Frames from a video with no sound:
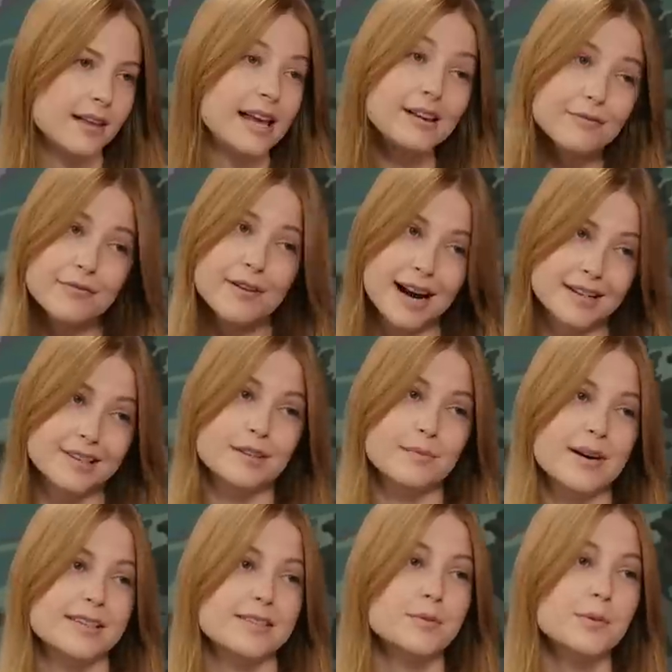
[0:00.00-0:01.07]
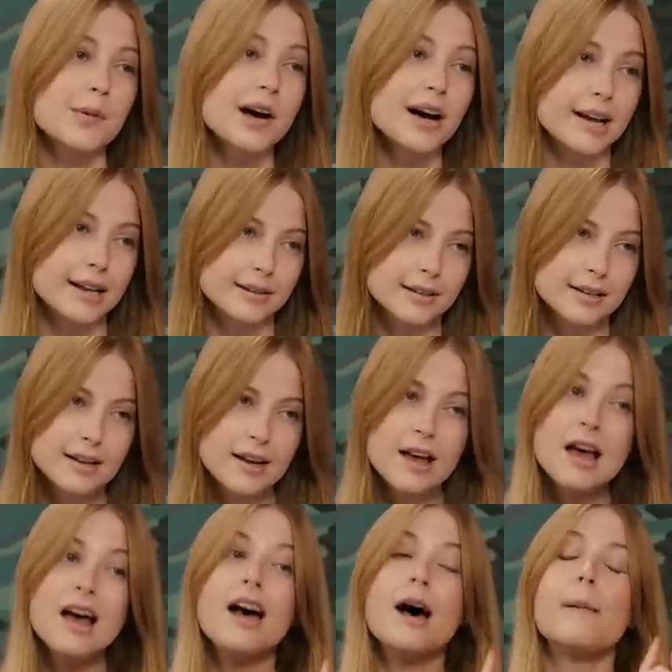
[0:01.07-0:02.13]
in fact, the best one.
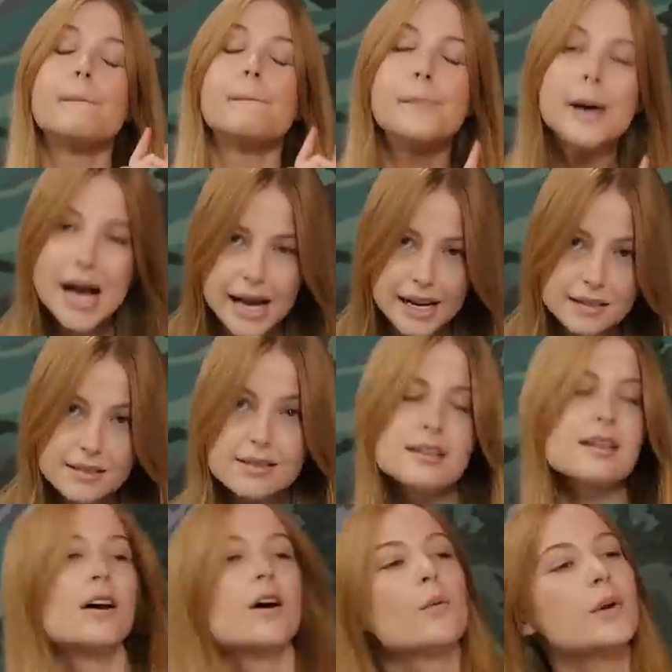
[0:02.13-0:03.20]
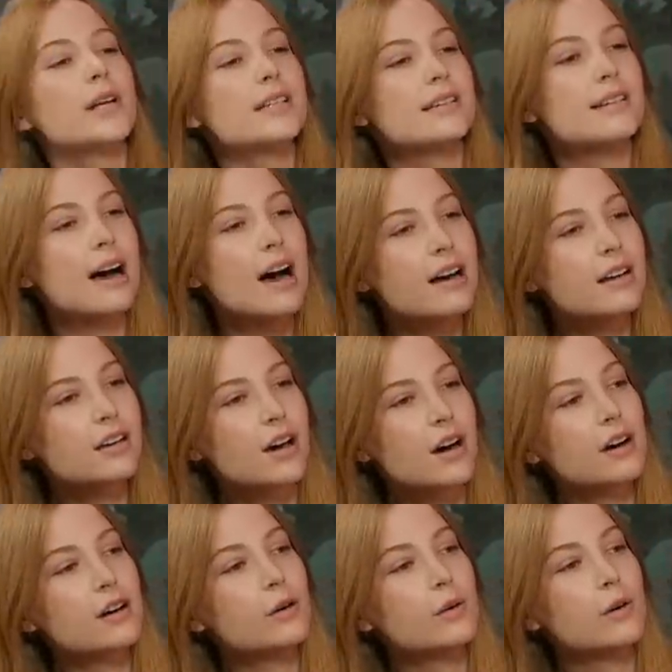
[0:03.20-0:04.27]
But mm -hmm. we did not
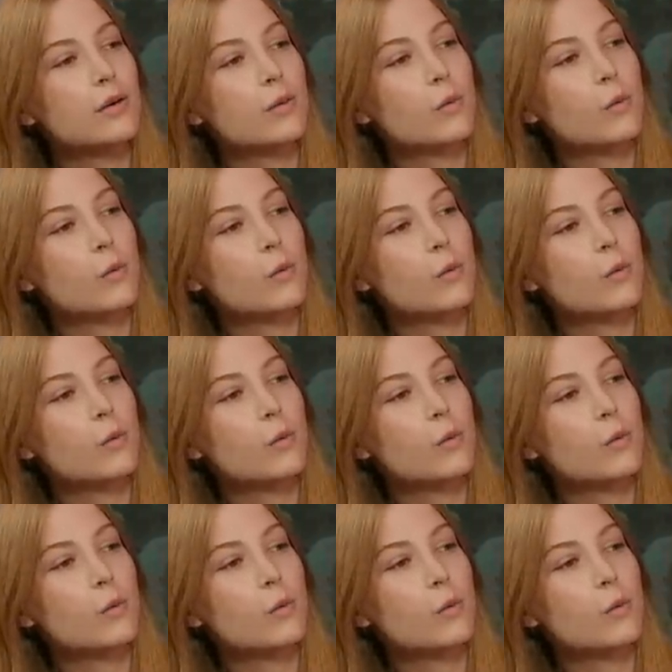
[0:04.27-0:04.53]
go